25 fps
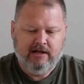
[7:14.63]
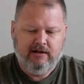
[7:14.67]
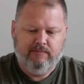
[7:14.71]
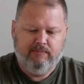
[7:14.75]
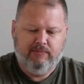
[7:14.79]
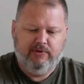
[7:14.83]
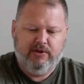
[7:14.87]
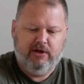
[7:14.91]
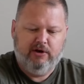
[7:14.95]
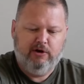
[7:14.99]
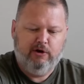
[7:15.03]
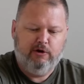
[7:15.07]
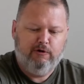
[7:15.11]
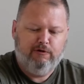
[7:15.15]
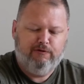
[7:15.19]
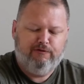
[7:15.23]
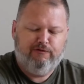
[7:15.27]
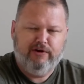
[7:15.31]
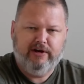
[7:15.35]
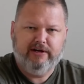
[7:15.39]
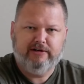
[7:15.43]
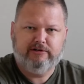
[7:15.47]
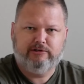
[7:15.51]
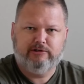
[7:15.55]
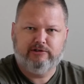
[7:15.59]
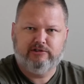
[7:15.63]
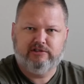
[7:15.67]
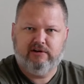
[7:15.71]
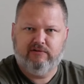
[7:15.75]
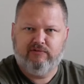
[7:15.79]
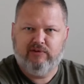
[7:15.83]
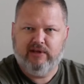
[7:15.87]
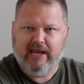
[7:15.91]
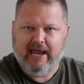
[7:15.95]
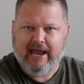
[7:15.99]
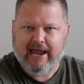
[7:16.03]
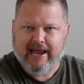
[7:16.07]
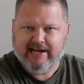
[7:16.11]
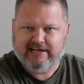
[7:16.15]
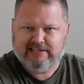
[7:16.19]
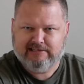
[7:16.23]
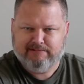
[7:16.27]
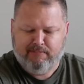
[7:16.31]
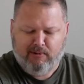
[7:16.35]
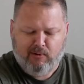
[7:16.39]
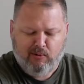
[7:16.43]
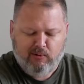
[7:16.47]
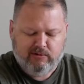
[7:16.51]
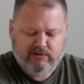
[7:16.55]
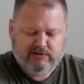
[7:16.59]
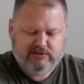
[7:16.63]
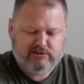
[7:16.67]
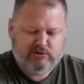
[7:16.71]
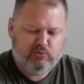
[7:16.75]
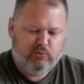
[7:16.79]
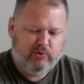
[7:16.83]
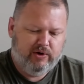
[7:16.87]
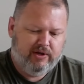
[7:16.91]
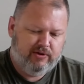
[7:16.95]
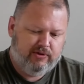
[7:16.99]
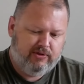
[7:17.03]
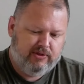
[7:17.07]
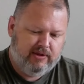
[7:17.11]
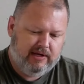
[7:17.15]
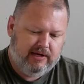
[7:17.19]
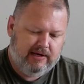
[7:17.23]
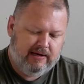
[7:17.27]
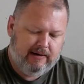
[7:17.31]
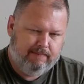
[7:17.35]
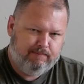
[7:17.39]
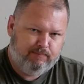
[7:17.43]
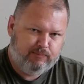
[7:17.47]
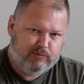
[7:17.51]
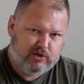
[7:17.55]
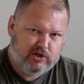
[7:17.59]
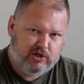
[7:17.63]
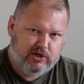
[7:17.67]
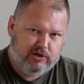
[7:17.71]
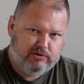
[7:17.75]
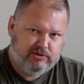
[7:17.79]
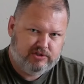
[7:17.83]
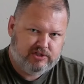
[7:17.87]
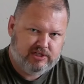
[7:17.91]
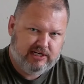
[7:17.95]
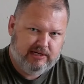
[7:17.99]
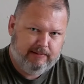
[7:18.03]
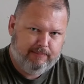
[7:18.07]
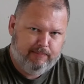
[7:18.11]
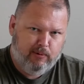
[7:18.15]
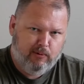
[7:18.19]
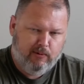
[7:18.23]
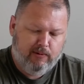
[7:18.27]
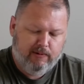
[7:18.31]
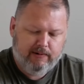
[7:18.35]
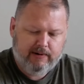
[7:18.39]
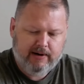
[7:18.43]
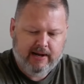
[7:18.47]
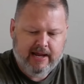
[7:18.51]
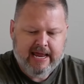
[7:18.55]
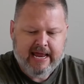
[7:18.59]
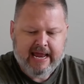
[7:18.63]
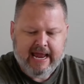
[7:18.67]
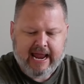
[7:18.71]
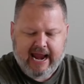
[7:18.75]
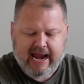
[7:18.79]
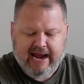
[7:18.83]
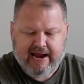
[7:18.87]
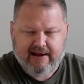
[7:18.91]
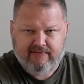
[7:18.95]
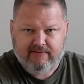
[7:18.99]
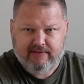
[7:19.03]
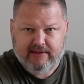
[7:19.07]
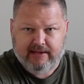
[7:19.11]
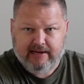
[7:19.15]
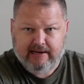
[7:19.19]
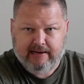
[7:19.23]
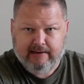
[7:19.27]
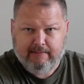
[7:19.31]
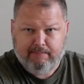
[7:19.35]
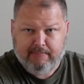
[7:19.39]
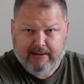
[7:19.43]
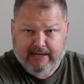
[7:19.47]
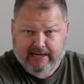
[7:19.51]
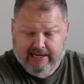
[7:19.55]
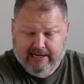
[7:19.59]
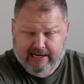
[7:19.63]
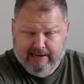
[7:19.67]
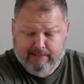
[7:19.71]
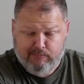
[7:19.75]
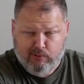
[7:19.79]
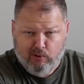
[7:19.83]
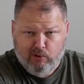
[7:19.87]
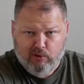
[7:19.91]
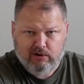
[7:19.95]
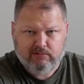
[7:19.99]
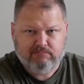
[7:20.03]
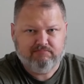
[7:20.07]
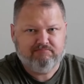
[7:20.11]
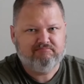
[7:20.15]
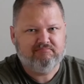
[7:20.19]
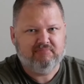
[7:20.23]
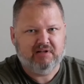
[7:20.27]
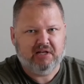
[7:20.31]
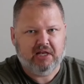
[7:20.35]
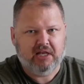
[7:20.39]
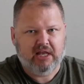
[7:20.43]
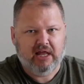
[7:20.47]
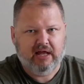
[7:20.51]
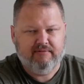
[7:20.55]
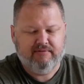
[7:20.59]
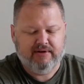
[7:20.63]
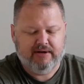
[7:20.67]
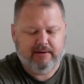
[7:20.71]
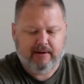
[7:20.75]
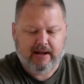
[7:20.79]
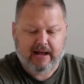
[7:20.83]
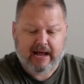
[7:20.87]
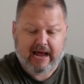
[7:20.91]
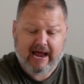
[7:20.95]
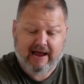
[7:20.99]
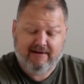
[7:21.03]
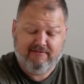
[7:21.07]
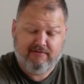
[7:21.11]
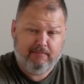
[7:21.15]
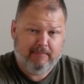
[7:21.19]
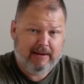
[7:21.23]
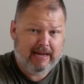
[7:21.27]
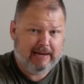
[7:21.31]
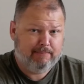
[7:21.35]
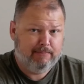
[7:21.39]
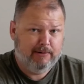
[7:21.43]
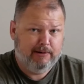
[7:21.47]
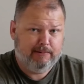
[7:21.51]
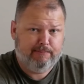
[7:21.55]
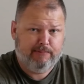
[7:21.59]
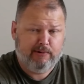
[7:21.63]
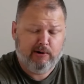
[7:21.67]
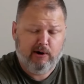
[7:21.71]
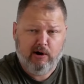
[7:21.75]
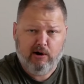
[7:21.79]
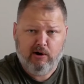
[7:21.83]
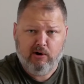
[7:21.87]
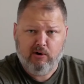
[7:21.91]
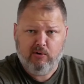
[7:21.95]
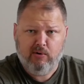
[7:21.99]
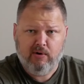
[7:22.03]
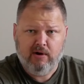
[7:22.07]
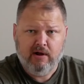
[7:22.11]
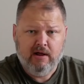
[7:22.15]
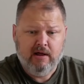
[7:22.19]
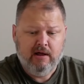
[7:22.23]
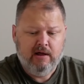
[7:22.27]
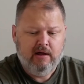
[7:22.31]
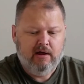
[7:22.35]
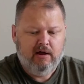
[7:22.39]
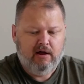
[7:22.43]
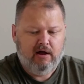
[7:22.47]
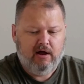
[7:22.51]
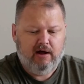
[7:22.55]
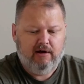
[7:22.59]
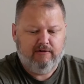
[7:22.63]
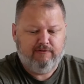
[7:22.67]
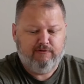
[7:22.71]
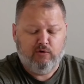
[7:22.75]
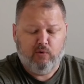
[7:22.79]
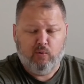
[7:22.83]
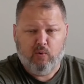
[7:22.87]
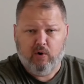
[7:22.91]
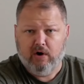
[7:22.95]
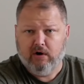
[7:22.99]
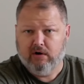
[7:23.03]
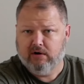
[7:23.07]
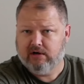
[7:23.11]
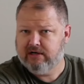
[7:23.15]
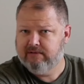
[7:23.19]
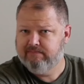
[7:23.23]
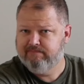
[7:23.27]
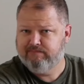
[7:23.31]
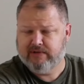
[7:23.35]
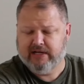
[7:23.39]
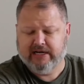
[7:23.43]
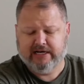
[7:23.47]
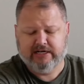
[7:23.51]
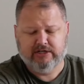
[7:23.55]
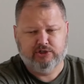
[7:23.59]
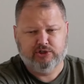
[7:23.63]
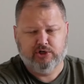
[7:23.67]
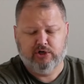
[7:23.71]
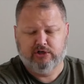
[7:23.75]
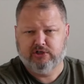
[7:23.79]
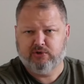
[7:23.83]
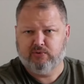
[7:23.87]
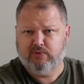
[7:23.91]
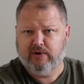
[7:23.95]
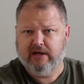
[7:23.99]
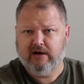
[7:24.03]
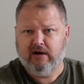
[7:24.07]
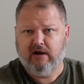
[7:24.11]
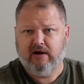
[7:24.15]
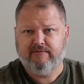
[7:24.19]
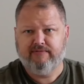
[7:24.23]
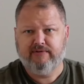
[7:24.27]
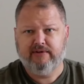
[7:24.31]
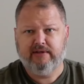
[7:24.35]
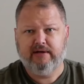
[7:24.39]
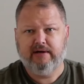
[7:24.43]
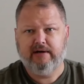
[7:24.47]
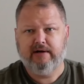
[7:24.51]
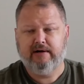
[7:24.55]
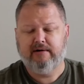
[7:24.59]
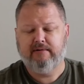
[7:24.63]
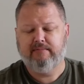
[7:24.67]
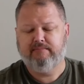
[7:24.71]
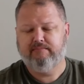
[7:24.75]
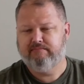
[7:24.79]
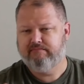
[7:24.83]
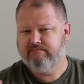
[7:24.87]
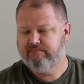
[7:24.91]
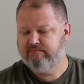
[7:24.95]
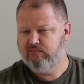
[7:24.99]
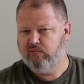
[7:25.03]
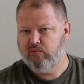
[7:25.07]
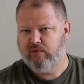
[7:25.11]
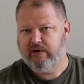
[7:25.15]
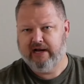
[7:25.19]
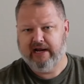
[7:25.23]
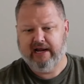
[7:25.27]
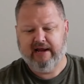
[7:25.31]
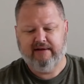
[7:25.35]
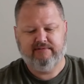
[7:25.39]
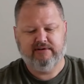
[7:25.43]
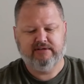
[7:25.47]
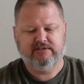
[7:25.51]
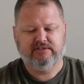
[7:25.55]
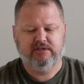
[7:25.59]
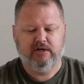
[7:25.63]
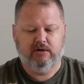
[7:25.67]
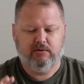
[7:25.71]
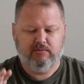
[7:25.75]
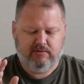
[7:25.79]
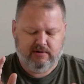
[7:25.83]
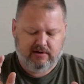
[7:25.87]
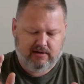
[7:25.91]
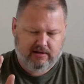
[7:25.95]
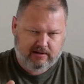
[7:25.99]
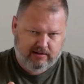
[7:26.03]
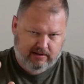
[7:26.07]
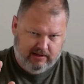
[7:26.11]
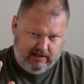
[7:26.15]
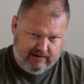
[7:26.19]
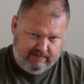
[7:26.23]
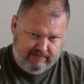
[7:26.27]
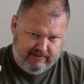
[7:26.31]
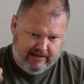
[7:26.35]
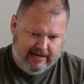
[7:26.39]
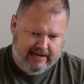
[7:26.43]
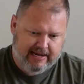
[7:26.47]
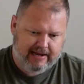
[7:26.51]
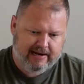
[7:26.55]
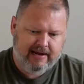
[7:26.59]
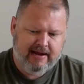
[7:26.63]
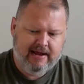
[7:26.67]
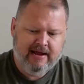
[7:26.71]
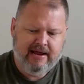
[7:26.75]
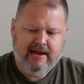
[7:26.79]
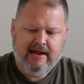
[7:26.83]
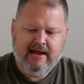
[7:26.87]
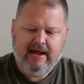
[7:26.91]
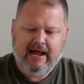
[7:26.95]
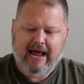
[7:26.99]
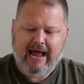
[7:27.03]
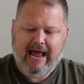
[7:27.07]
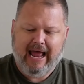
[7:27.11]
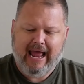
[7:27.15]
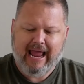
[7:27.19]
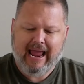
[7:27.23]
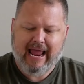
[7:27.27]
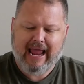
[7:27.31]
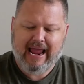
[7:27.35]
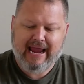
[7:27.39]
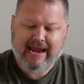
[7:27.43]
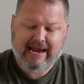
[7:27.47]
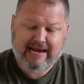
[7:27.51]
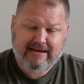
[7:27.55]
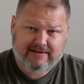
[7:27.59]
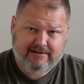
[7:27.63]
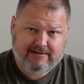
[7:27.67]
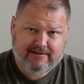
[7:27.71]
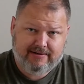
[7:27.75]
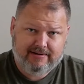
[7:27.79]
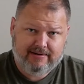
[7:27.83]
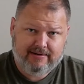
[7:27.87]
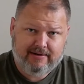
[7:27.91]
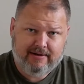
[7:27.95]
The new features of the X ports with the QC port and the PD port, love it. I have a MacBook Pro for work. I can charge it right off of there, what have you. So love that. Hate